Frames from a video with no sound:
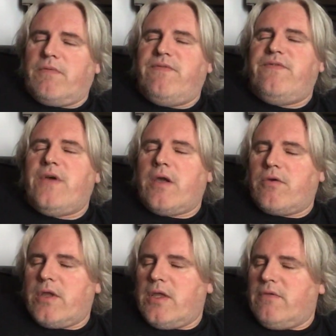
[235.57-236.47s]

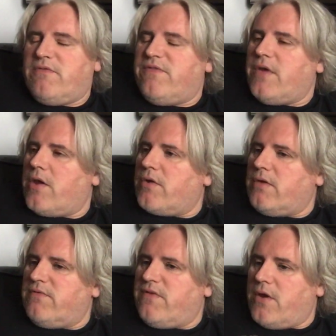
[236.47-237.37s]
very, very,
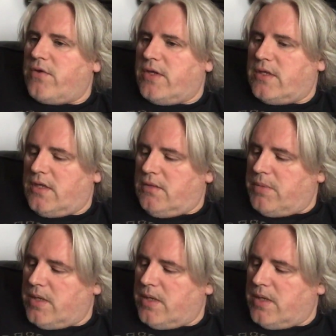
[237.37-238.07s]
very deep